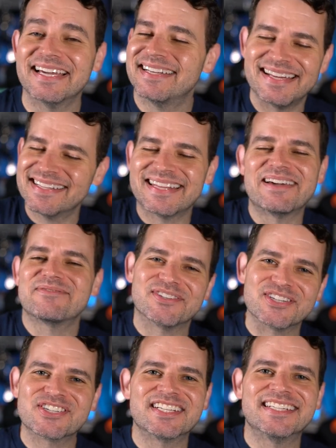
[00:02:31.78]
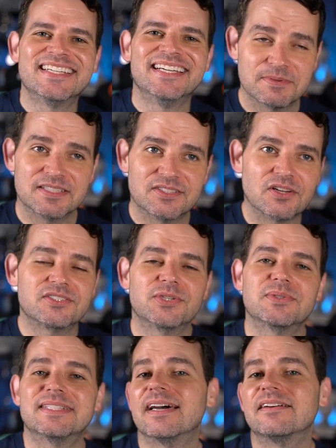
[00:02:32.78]
not not that version, but these are two
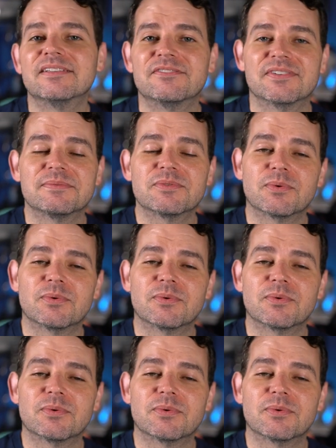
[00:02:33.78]
Italian films.